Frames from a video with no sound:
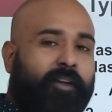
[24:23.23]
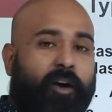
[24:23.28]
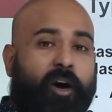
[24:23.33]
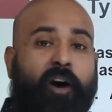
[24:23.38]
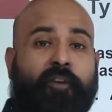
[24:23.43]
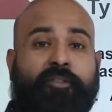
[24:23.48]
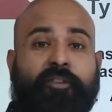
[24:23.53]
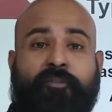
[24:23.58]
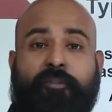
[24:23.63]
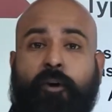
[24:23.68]

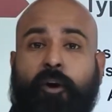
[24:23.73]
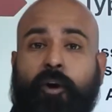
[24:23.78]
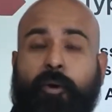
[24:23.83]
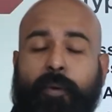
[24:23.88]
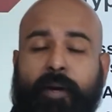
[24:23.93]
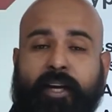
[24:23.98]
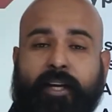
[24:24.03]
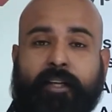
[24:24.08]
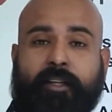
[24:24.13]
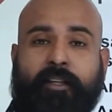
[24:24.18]
of the
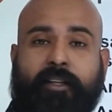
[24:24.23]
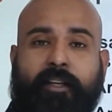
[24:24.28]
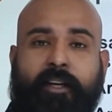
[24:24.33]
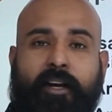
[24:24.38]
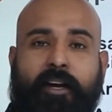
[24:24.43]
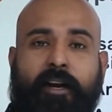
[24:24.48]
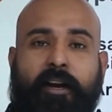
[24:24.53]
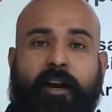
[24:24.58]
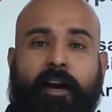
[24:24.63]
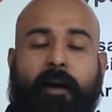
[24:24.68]
following:
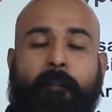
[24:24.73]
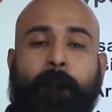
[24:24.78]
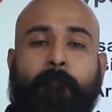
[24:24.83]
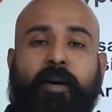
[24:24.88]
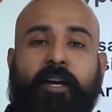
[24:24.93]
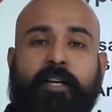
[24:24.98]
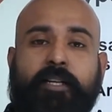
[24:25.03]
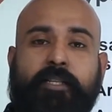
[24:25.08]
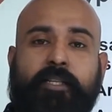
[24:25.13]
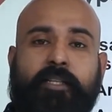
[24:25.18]

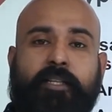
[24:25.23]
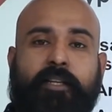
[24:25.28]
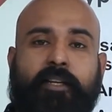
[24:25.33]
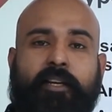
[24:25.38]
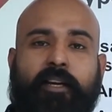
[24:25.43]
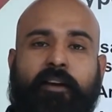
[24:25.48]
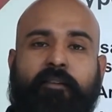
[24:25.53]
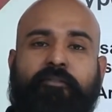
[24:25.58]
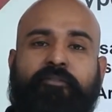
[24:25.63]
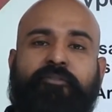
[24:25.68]
numbers,
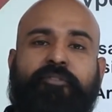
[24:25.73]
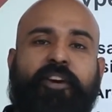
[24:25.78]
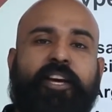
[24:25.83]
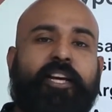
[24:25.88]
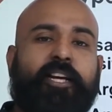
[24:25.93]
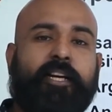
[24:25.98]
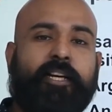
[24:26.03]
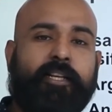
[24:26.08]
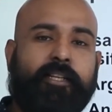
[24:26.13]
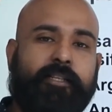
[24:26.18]

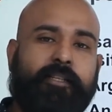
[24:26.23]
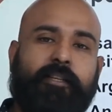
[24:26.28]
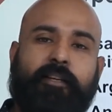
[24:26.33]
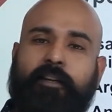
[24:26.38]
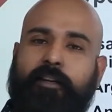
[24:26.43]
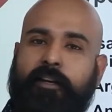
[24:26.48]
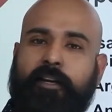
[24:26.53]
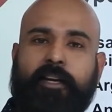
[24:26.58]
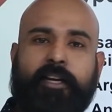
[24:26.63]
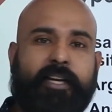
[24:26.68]
figures,
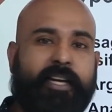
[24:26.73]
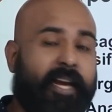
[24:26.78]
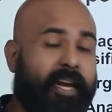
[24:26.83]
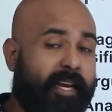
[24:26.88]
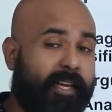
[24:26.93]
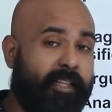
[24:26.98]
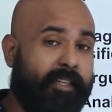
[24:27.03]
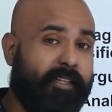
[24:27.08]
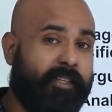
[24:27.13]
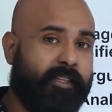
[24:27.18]

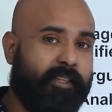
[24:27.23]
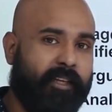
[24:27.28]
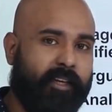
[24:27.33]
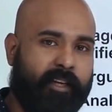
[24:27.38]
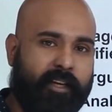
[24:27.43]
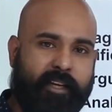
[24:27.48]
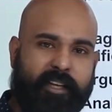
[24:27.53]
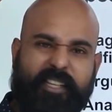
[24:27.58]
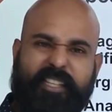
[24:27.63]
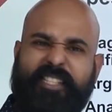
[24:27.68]
dates,
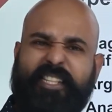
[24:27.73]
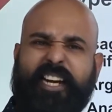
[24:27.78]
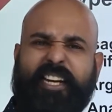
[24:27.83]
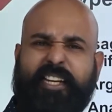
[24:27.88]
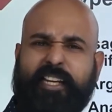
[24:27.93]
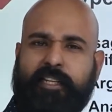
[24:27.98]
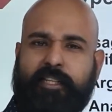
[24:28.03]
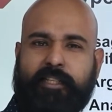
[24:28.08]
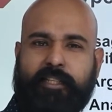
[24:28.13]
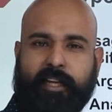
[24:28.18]

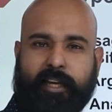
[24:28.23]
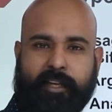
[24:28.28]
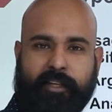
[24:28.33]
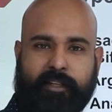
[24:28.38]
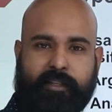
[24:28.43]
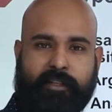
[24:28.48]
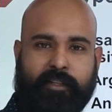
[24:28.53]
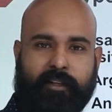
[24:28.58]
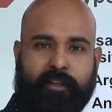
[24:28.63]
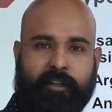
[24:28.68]

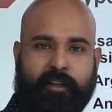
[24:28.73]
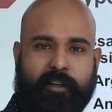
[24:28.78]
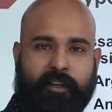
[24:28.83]
statistics,